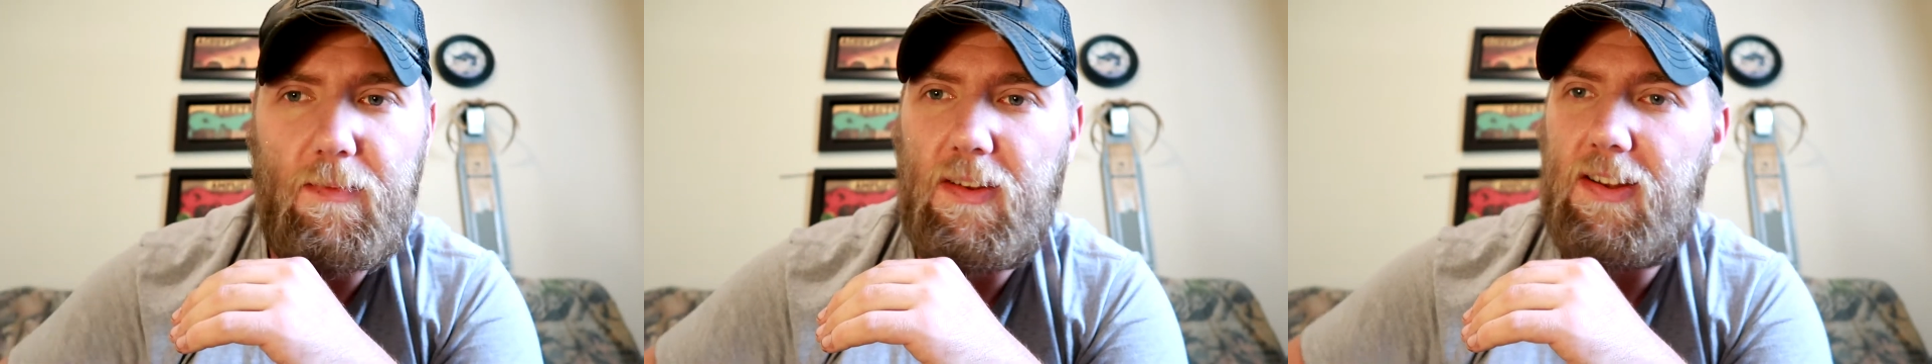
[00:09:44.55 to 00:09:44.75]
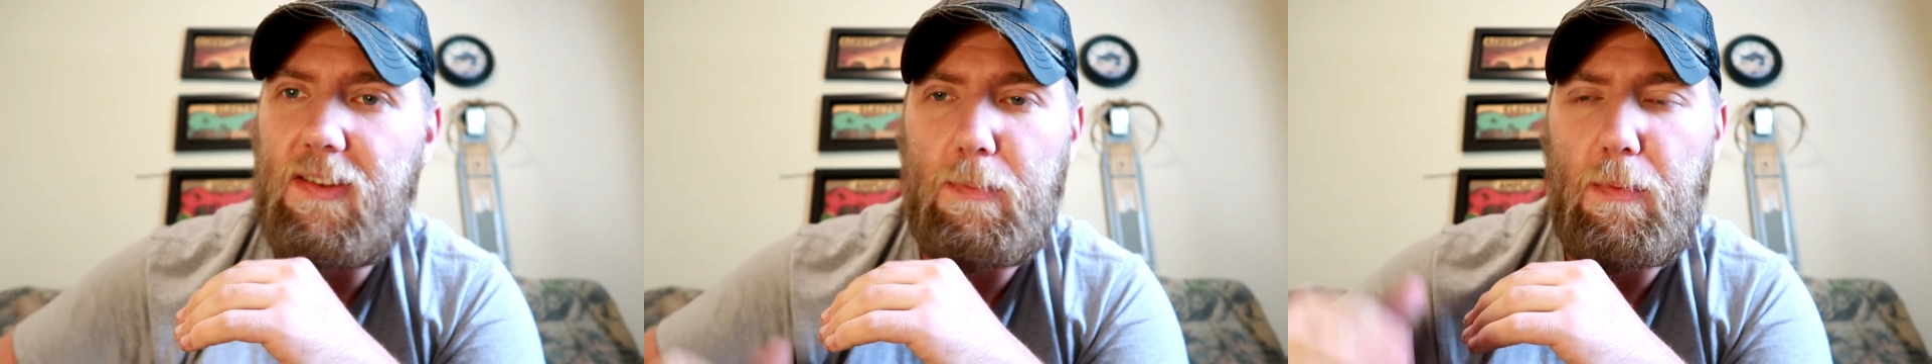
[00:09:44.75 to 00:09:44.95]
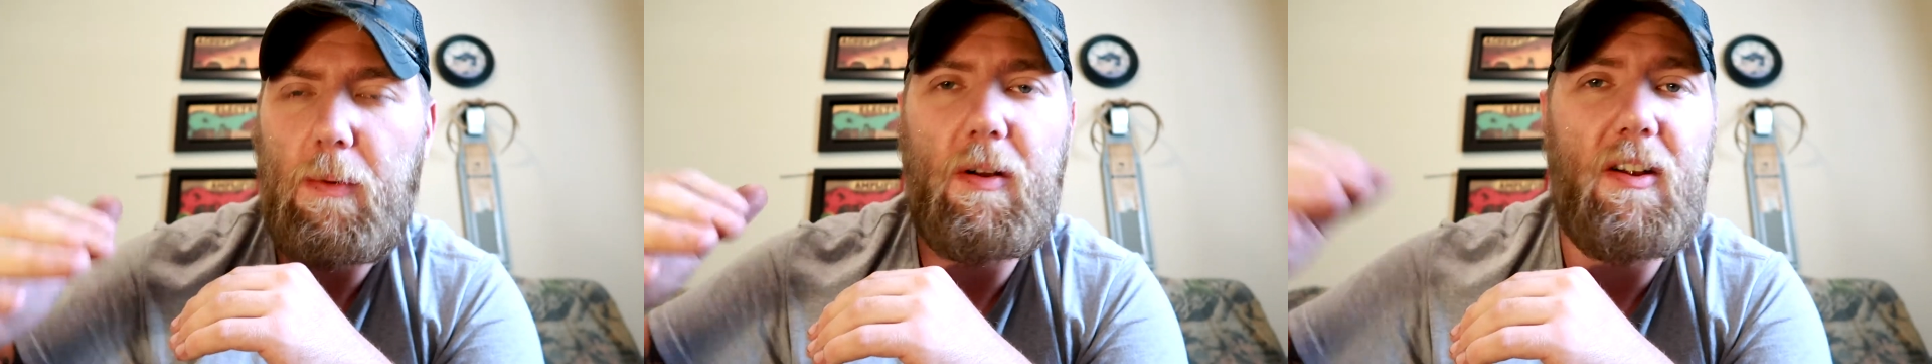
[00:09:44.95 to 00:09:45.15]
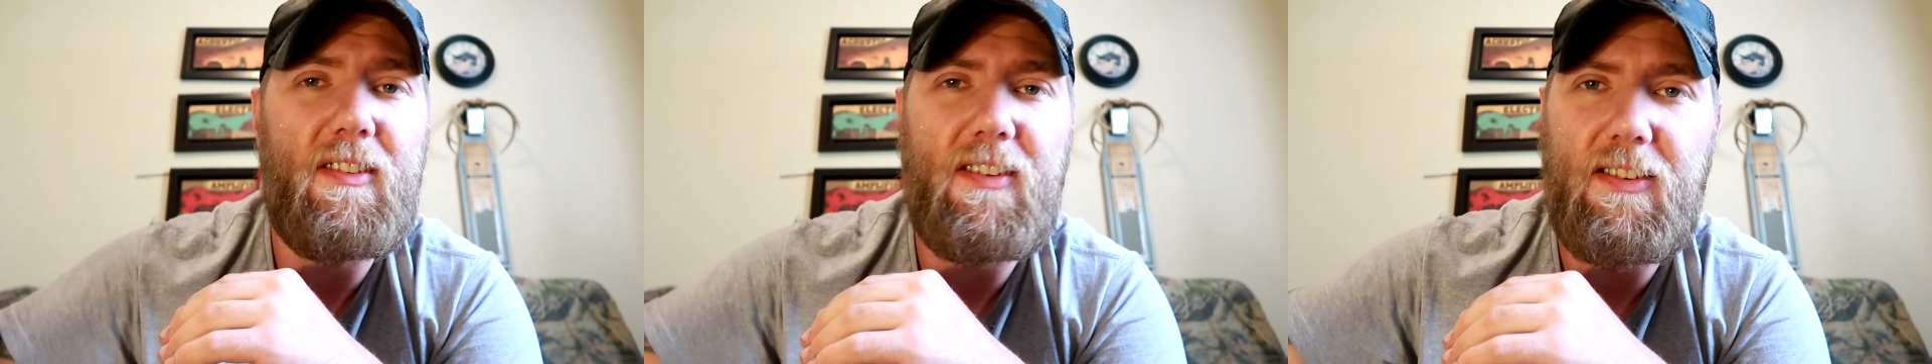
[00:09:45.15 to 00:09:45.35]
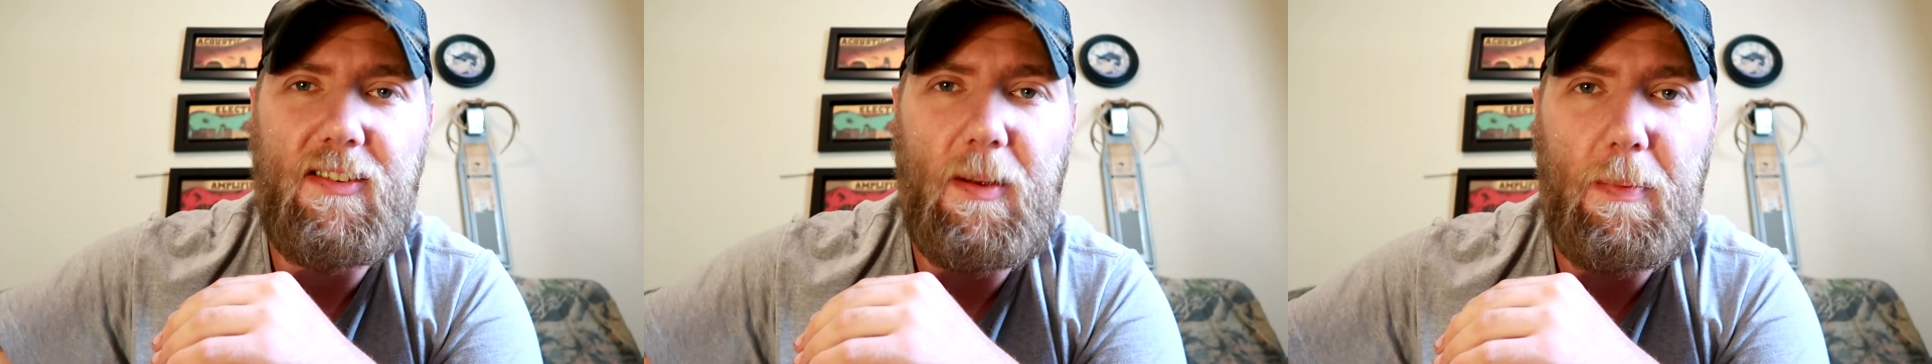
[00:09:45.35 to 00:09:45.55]
it's
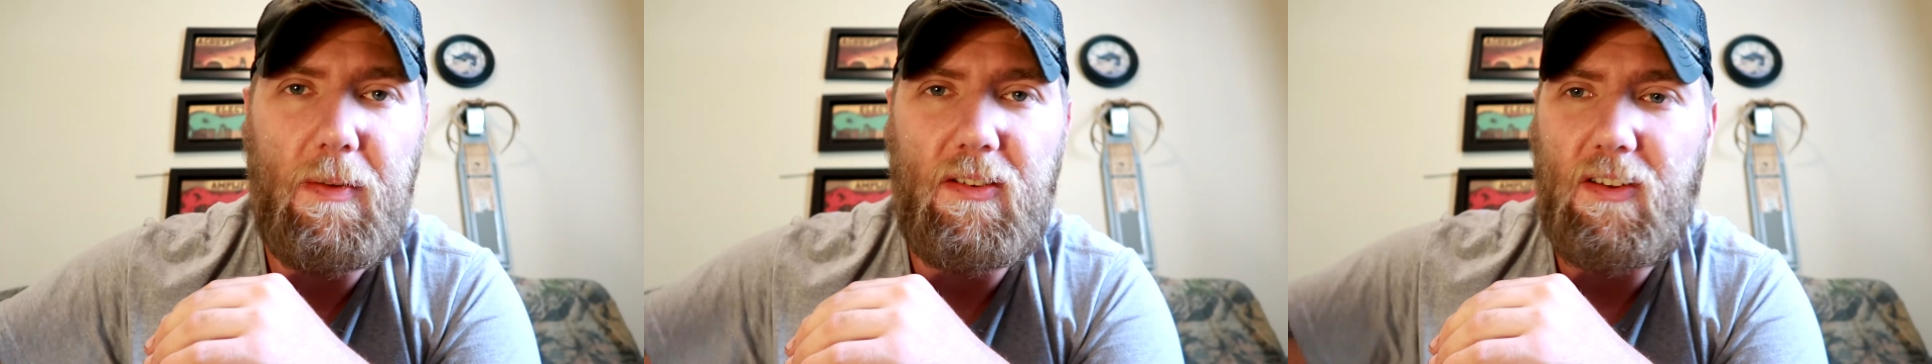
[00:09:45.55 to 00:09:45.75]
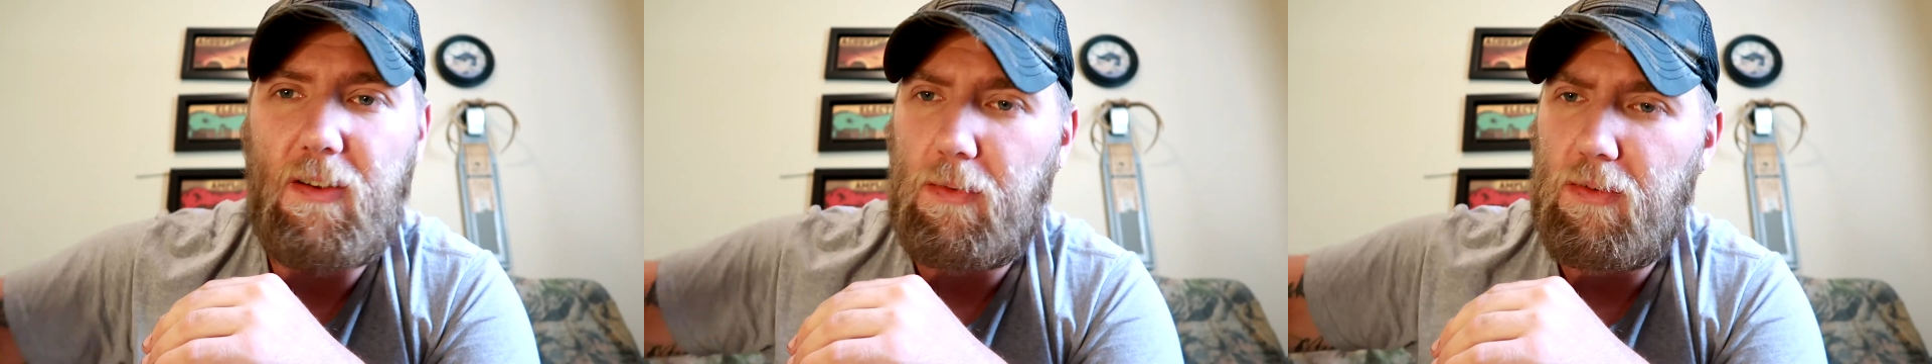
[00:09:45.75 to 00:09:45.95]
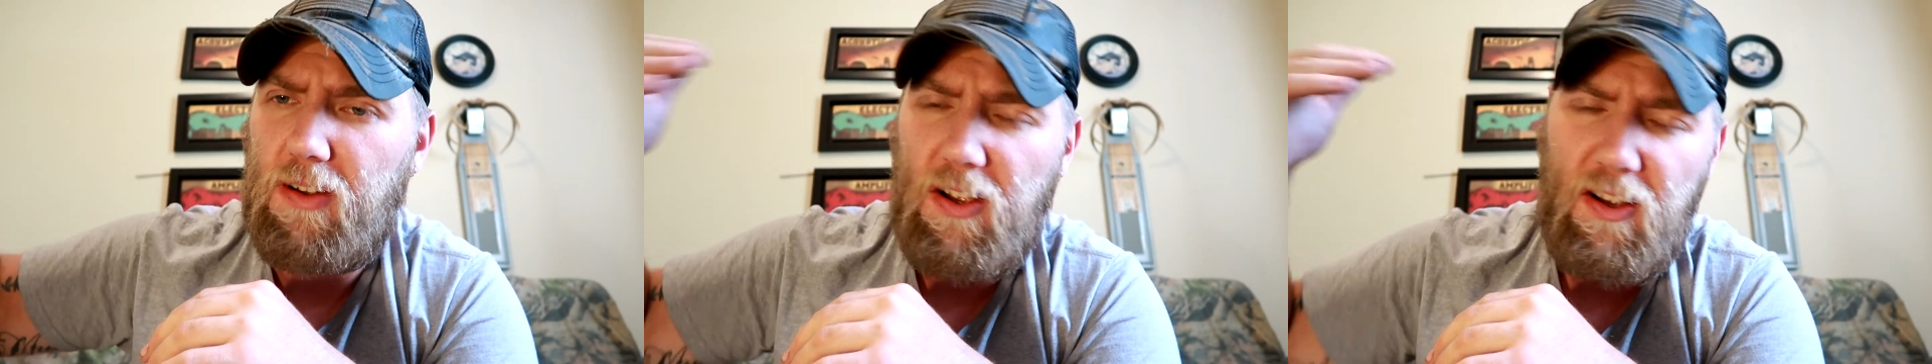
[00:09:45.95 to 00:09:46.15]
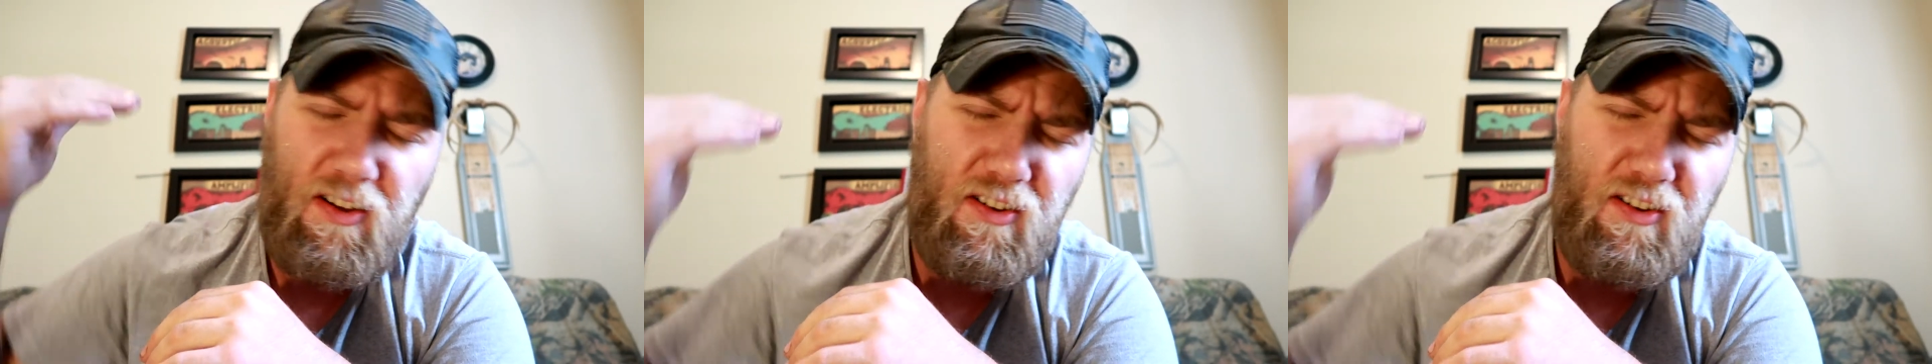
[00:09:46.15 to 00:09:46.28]
it's a stepping stone.